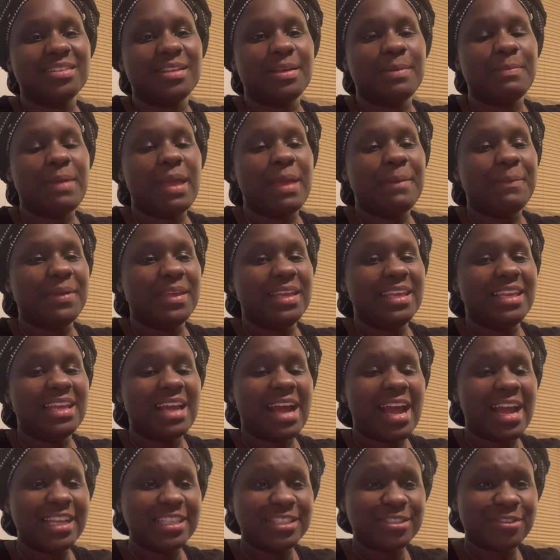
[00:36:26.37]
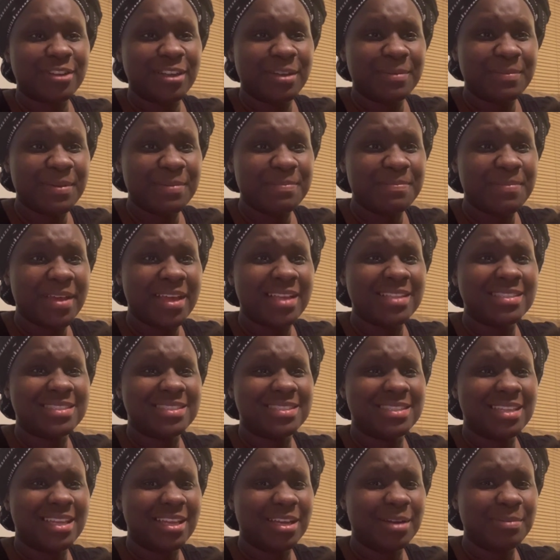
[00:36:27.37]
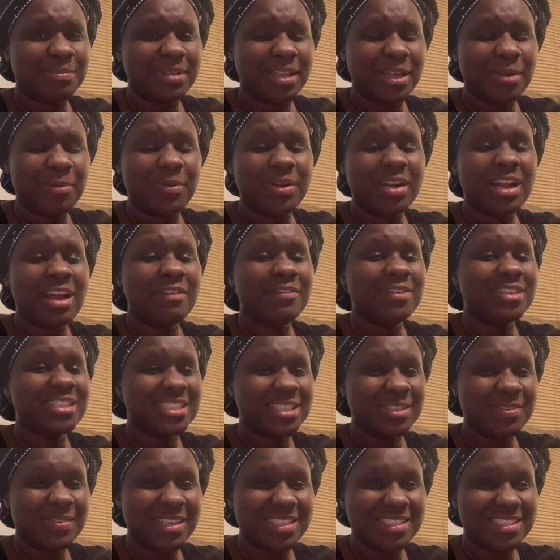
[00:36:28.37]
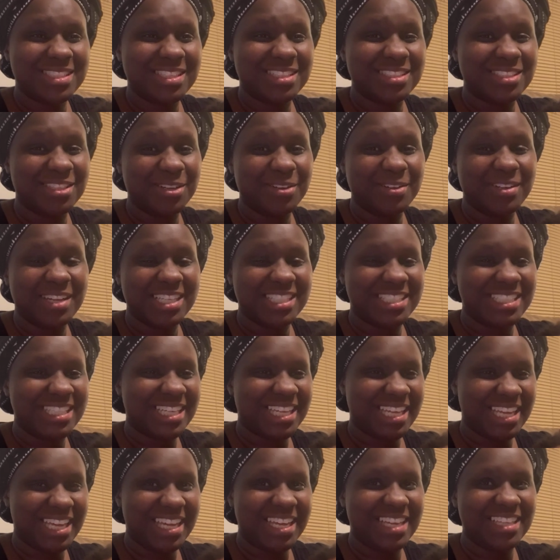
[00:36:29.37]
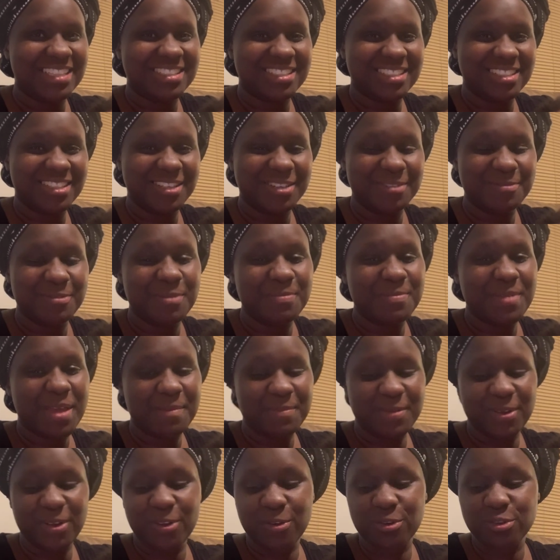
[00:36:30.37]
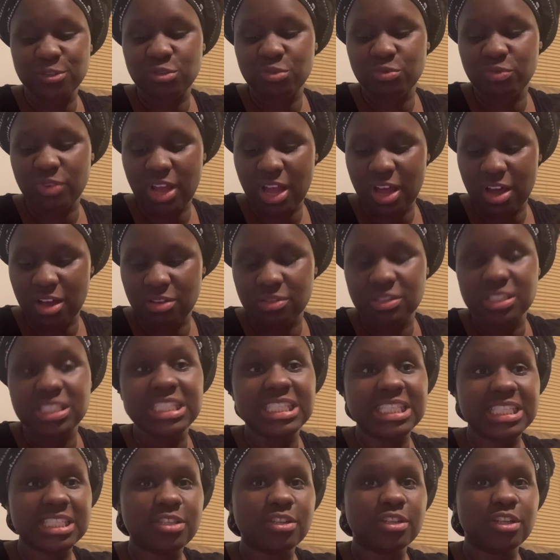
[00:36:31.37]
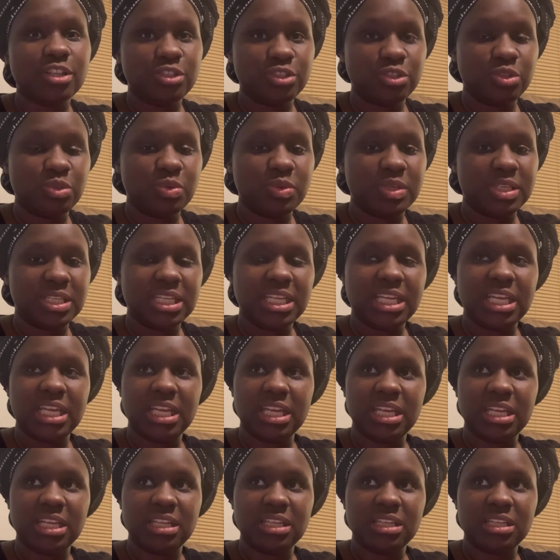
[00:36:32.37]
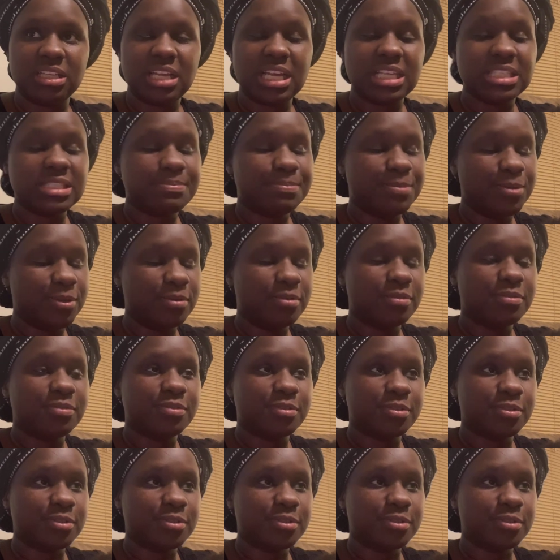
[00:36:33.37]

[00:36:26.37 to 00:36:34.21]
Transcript: maybe eat ice cream in bed, stay up late, whatever she wants to do that she can't do when baby girl's around, she's going to do it, and that's beautiful.